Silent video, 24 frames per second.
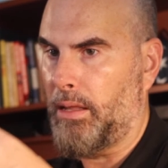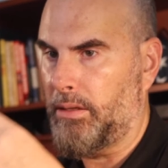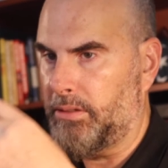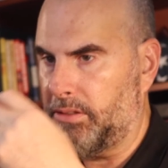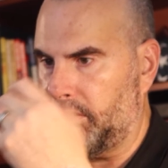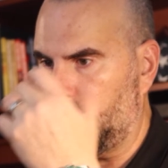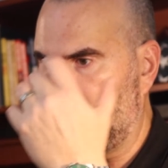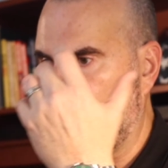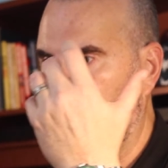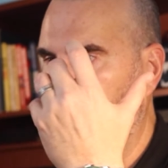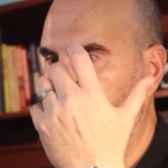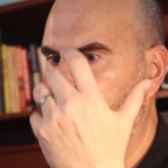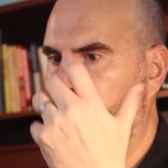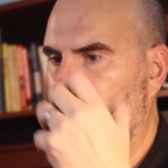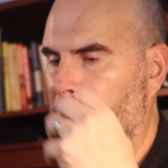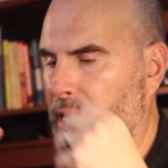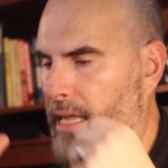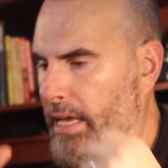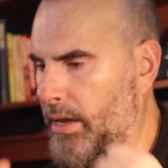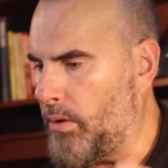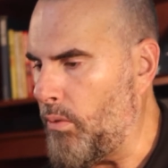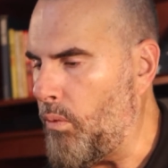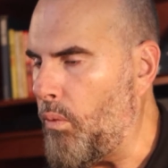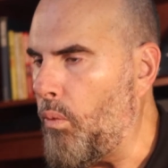seem
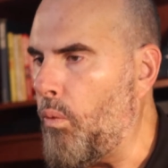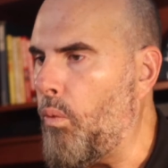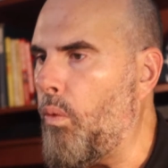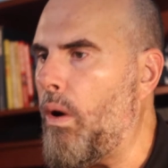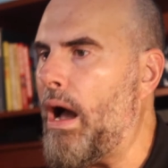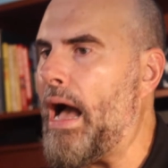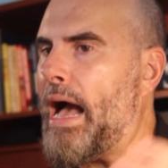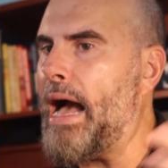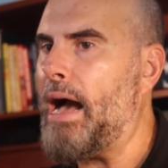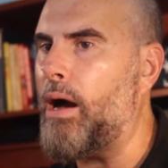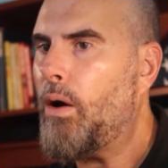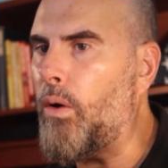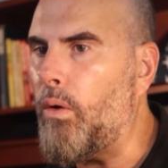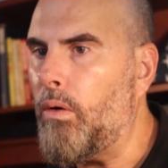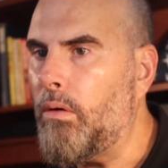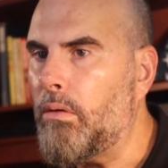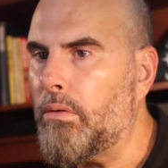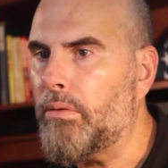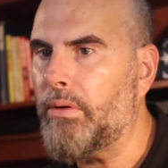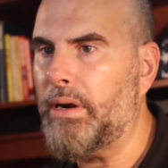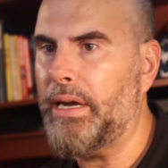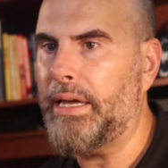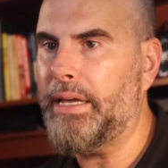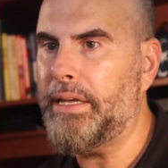like, wow,
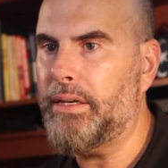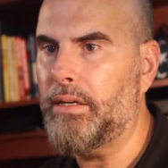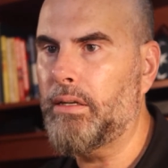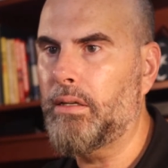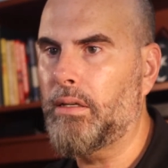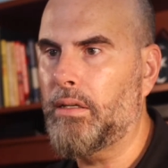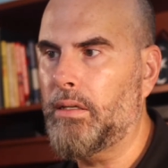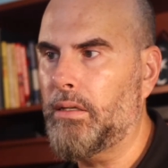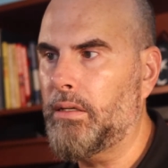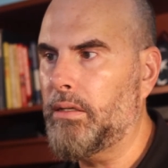right?